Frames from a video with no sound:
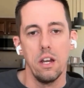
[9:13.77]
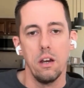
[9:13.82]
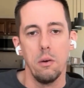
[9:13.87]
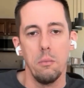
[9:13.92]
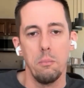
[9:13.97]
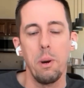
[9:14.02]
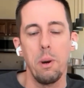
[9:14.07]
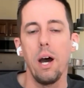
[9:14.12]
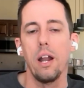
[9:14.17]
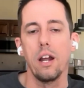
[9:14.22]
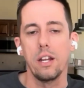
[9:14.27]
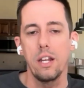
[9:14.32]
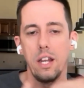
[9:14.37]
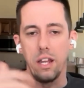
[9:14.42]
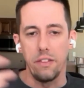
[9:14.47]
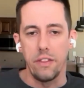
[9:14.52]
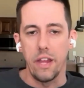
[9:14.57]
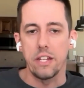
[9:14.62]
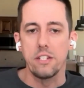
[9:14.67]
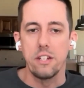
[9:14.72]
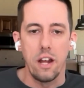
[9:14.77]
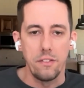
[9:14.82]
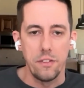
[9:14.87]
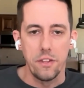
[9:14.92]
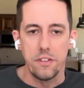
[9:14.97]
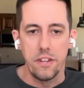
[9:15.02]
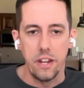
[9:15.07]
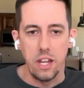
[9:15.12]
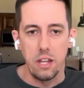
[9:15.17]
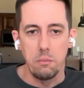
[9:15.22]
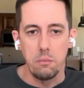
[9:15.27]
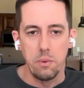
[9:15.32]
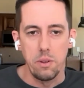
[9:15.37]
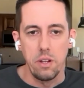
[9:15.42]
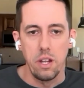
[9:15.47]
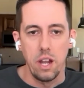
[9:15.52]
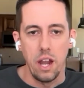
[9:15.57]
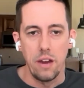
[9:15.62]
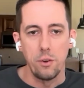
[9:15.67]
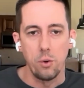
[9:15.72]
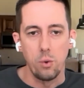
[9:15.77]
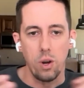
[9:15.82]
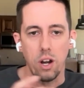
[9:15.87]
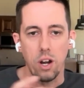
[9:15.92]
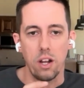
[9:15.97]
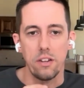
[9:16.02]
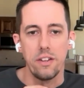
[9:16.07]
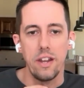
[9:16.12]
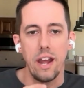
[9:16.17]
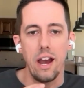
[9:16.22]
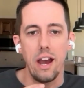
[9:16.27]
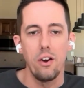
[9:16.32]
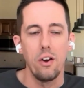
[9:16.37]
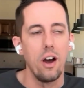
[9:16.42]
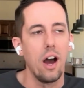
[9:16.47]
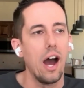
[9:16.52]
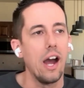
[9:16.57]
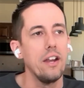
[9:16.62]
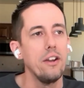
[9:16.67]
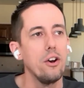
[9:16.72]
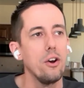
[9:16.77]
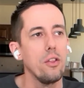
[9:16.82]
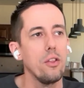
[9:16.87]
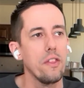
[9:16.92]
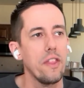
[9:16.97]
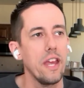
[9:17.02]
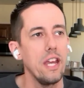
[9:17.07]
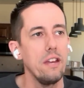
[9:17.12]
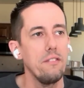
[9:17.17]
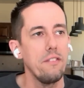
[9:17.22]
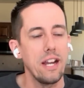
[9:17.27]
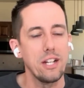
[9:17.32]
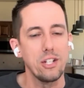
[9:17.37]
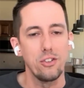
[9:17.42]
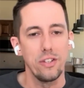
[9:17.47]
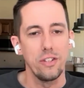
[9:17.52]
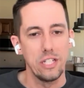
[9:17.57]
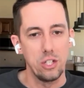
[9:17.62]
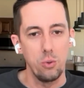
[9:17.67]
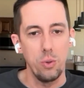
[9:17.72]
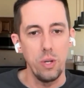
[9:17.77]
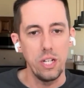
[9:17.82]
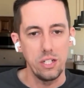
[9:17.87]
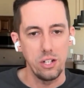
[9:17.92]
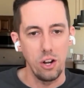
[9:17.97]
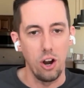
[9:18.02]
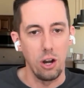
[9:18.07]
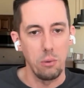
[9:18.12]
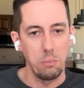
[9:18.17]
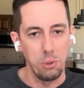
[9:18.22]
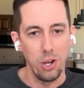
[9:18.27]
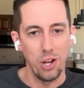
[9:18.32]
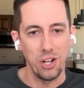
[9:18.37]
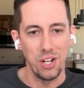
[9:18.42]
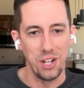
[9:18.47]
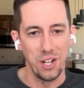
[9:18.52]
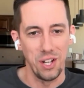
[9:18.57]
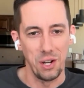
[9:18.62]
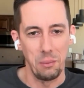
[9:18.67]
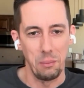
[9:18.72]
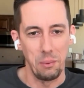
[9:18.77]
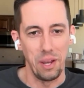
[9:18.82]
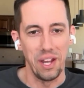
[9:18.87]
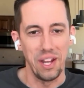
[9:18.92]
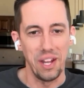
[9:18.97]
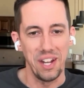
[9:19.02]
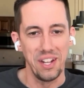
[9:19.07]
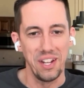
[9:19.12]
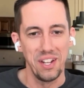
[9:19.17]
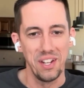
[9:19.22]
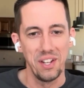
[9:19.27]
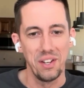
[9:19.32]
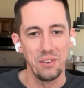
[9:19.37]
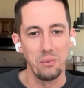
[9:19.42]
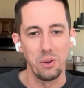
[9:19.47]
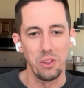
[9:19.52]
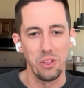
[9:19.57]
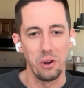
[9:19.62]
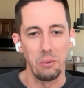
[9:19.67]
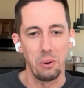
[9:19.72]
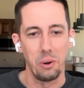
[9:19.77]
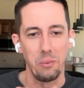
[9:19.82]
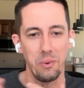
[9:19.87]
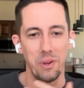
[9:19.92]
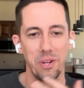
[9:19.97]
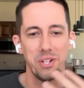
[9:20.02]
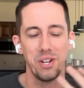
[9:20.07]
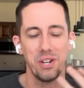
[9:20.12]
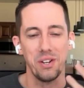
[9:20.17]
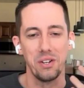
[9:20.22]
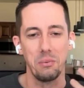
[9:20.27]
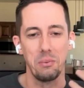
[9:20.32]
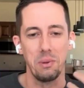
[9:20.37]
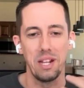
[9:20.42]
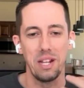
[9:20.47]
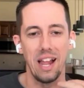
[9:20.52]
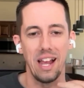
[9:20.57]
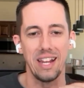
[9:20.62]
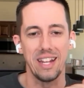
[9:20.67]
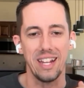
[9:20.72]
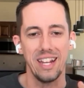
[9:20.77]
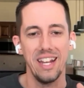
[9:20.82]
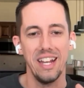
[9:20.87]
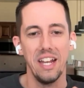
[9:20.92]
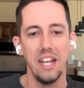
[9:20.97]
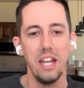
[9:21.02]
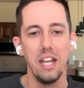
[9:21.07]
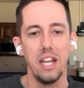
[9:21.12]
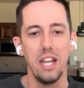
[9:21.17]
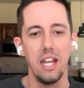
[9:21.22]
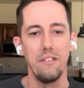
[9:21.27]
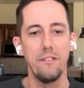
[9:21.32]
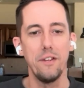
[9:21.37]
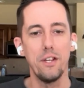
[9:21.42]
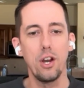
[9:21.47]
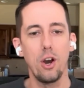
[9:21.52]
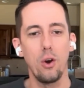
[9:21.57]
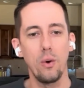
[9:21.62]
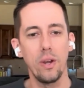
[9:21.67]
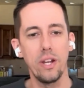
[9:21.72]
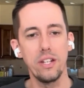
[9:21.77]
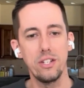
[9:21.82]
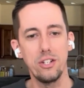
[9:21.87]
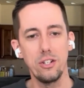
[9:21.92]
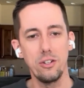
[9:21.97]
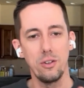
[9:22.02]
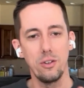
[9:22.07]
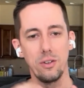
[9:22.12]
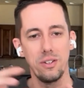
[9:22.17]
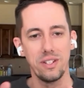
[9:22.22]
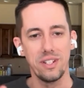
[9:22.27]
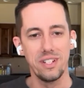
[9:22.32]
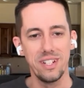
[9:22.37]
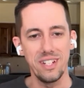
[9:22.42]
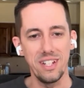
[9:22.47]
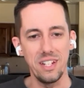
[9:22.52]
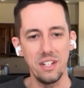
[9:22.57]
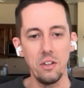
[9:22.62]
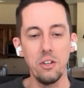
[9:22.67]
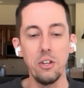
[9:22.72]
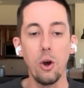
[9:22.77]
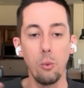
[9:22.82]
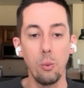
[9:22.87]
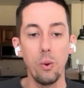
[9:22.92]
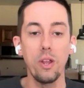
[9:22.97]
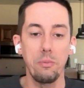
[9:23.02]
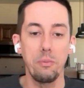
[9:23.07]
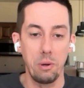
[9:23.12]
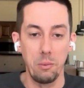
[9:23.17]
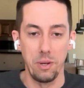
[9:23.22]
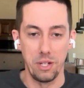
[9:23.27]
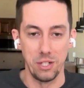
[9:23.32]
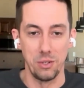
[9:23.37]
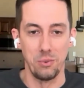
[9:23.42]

But again, that's not the same everywhere else. Now, I know they've actually tweaked our plugin a little bit with our permission to be like, if you go into... No, with permission.